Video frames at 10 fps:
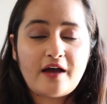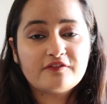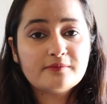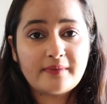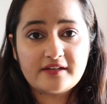
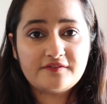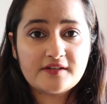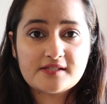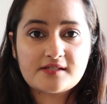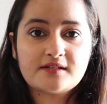
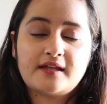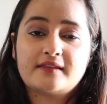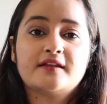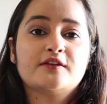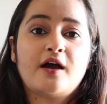manifest it, and
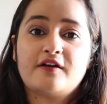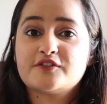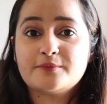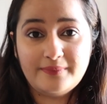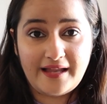then you have to
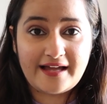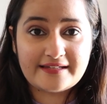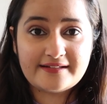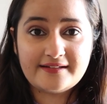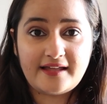plan
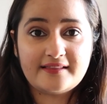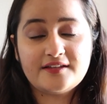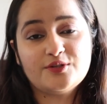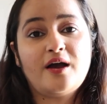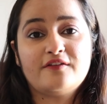it, and then
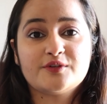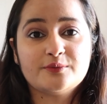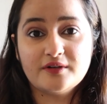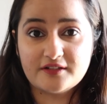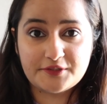you have to
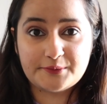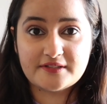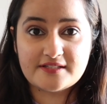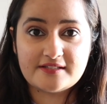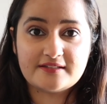work
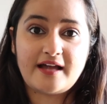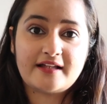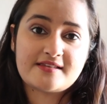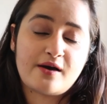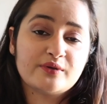towards it. That's
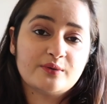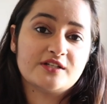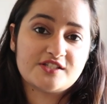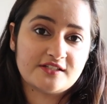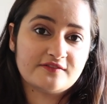how you
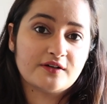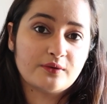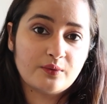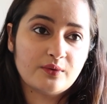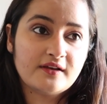achieve a
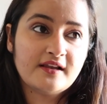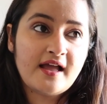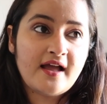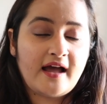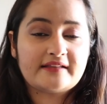goal,
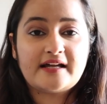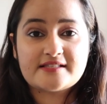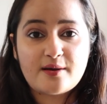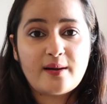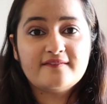and that's
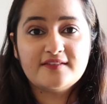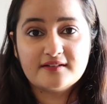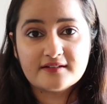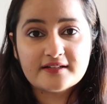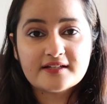how I've
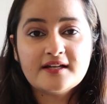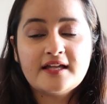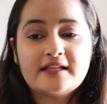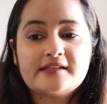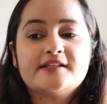learned
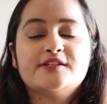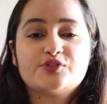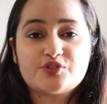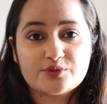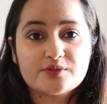that you
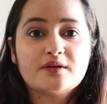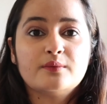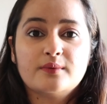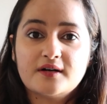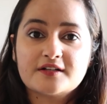should
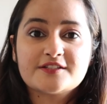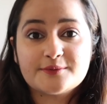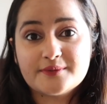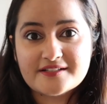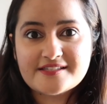work
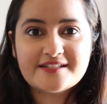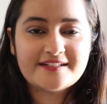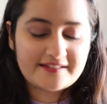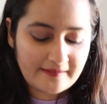towards it.